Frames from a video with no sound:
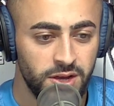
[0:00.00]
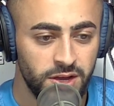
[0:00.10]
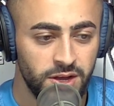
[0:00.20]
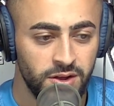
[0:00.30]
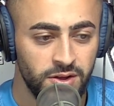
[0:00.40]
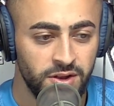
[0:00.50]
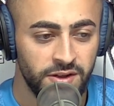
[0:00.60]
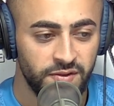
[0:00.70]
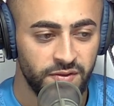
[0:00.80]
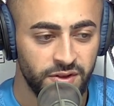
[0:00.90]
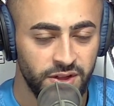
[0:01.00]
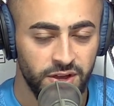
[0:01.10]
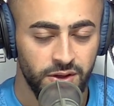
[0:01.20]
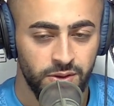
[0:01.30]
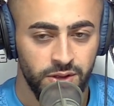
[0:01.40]
you never feel like
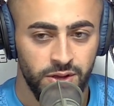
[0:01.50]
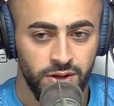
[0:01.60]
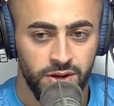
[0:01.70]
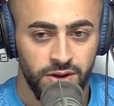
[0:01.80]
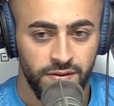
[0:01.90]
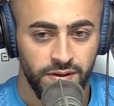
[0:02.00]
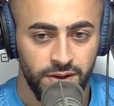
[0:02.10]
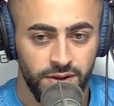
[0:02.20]
you're really good enough.